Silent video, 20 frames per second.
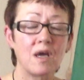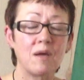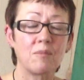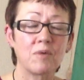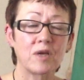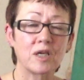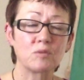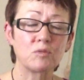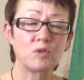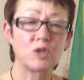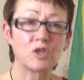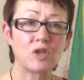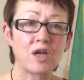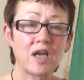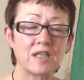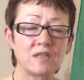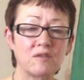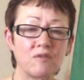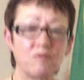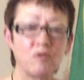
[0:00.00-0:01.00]
because we're
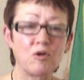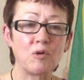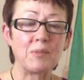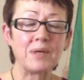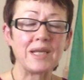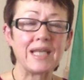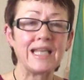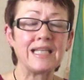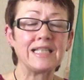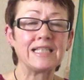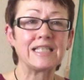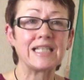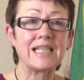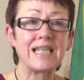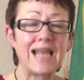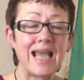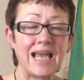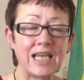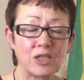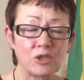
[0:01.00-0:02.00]
trying to form an
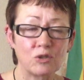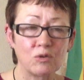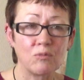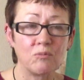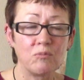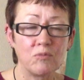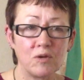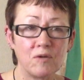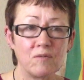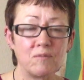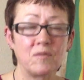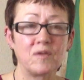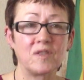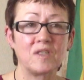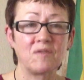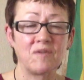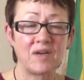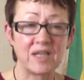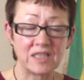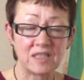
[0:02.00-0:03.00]
international movement
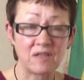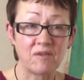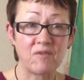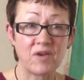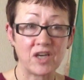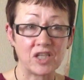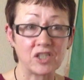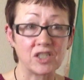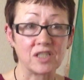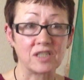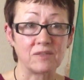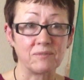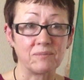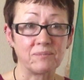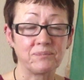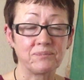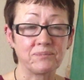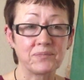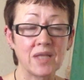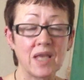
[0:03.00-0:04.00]
of anti-fascism.